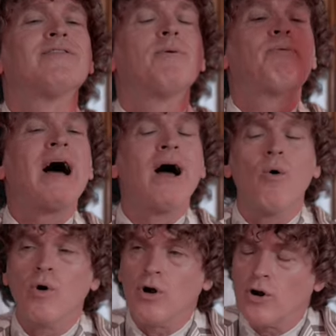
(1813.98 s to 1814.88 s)
the
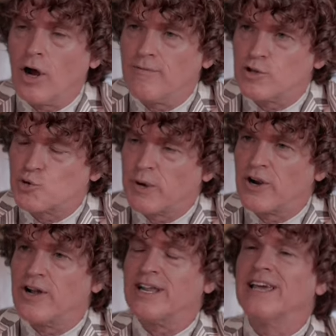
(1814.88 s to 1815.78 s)
power of the
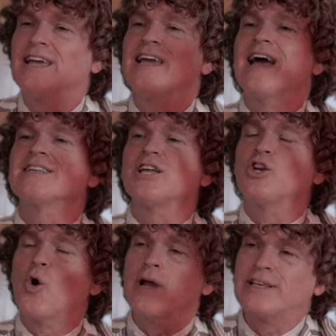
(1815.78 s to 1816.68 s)
Spirit. He has
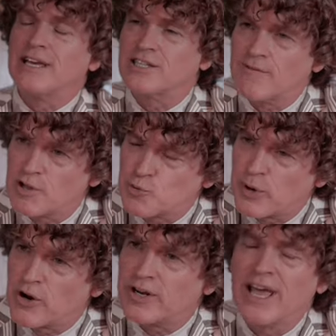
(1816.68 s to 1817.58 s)
anointings of the
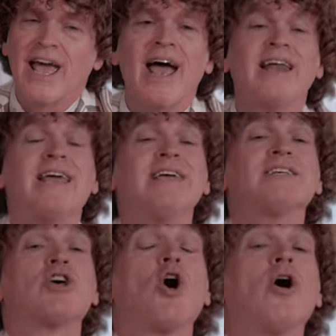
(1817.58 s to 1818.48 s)
Spirit, and
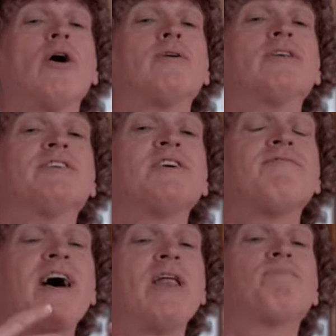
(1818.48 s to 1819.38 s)
he's
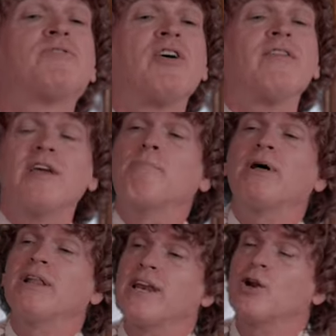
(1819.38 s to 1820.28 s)
developed the
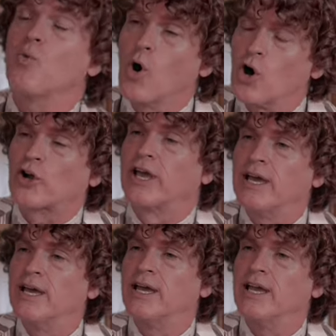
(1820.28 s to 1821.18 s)
ability to work
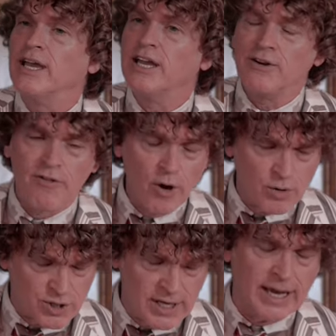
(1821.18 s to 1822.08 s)
in
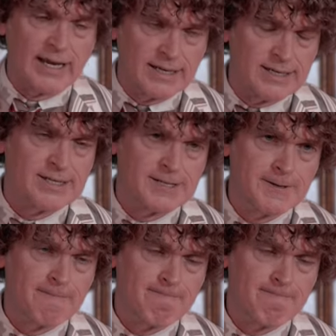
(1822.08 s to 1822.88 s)
those things.